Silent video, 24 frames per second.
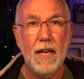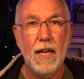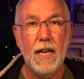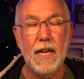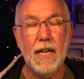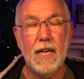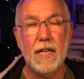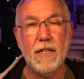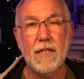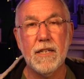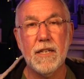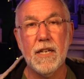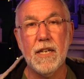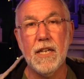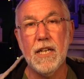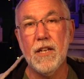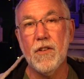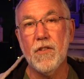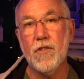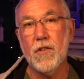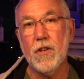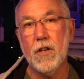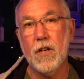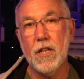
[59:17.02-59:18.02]
and
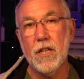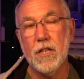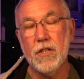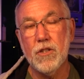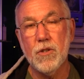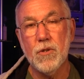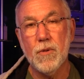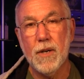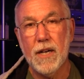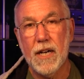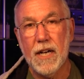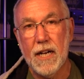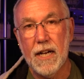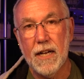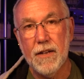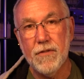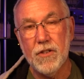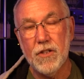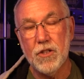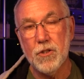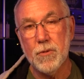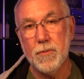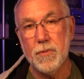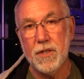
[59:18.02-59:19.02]
install into a hive
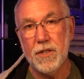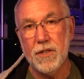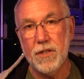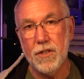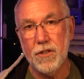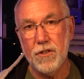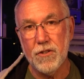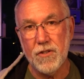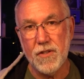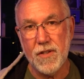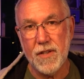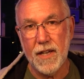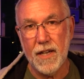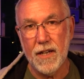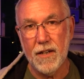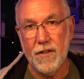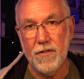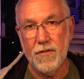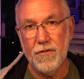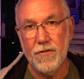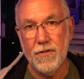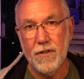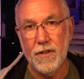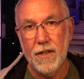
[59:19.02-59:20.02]
that you're building
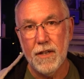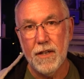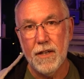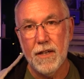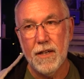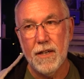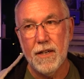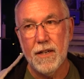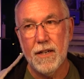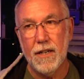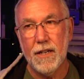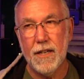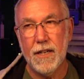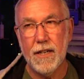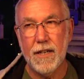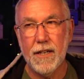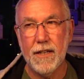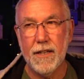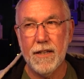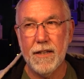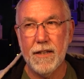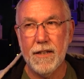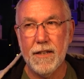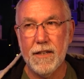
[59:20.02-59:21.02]
yourself
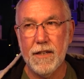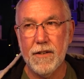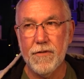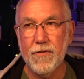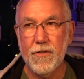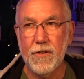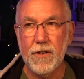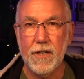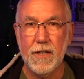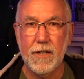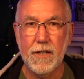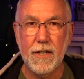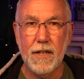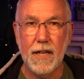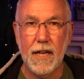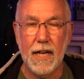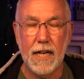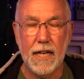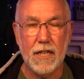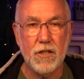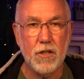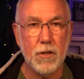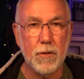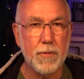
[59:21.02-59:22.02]
different
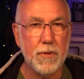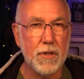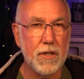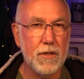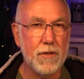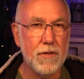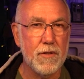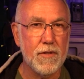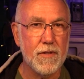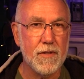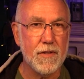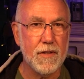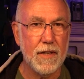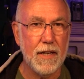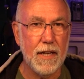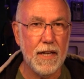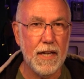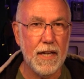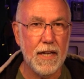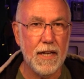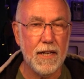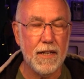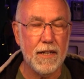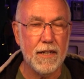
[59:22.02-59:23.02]
attributes
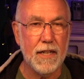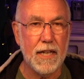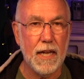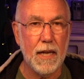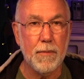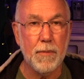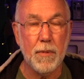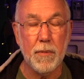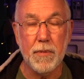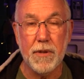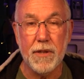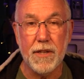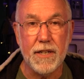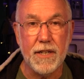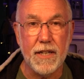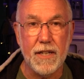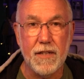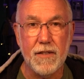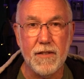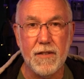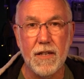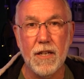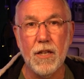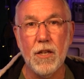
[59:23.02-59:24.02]
and
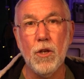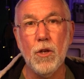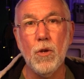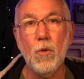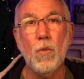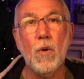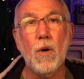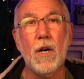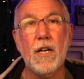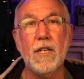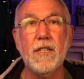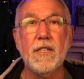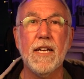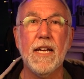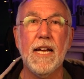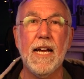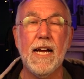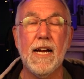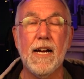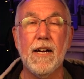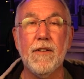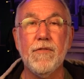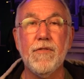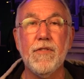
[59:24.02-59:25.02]
capabilities that you want to
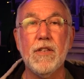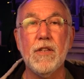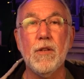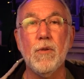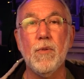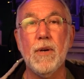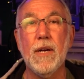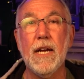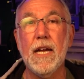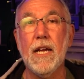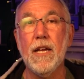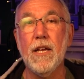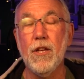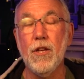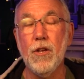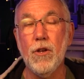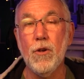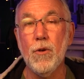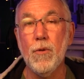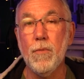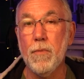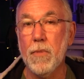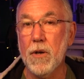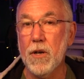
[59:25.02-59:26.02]
have in the way
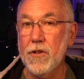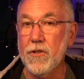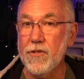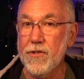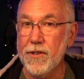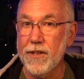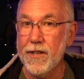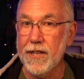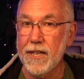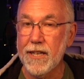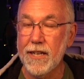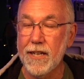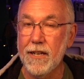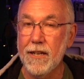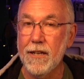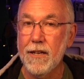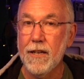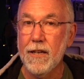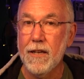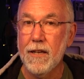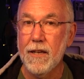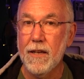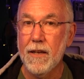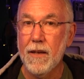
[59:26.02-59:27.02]
you personally
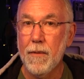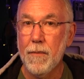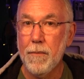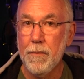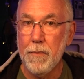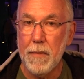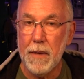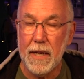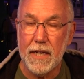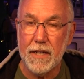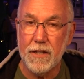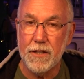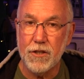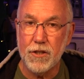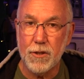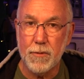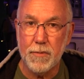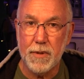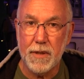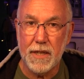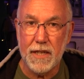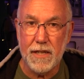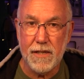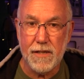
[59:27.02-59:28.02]
manage your
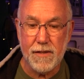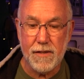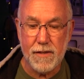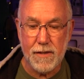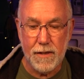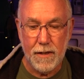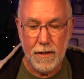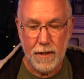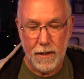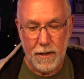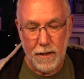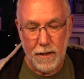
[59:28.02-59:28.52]
bees.